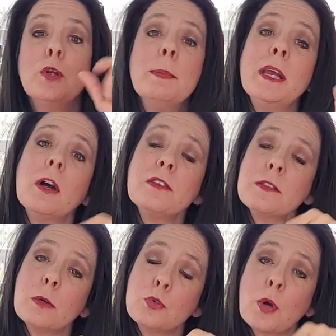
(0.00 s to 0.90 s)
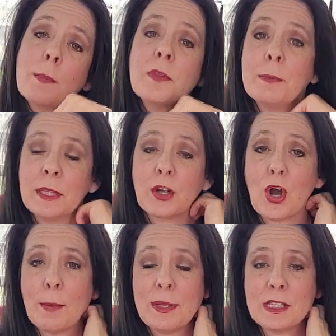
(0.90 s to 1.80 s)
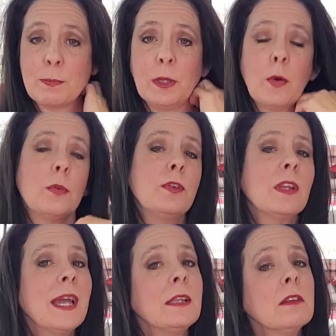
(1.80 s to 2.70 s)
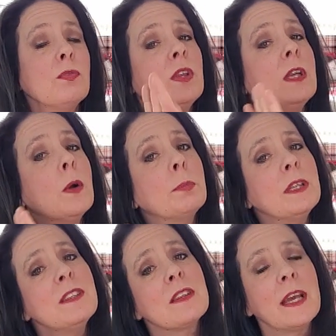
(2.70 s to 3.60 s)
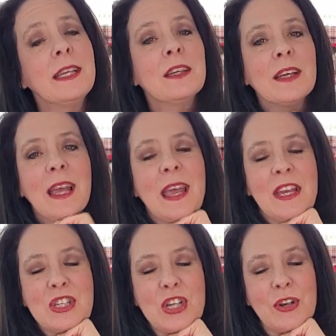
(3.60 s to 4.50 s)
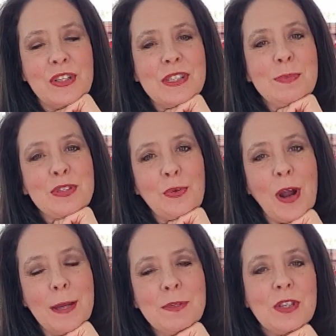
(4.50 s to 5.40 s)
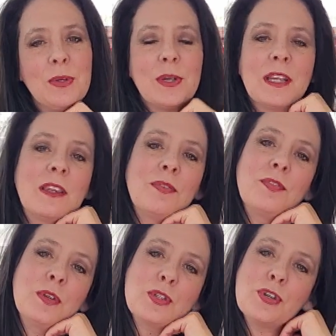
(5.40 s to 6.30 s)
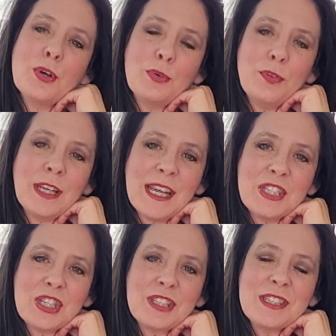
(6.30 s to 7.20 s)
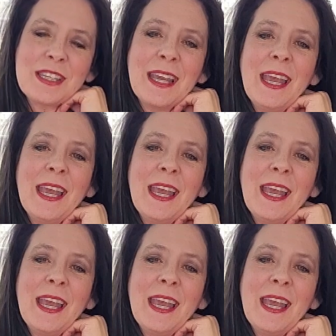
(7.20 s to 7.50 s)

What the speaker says: You may also drop them in the comments below. If you like this video, please like, share, and subscribe so you get the future notifications.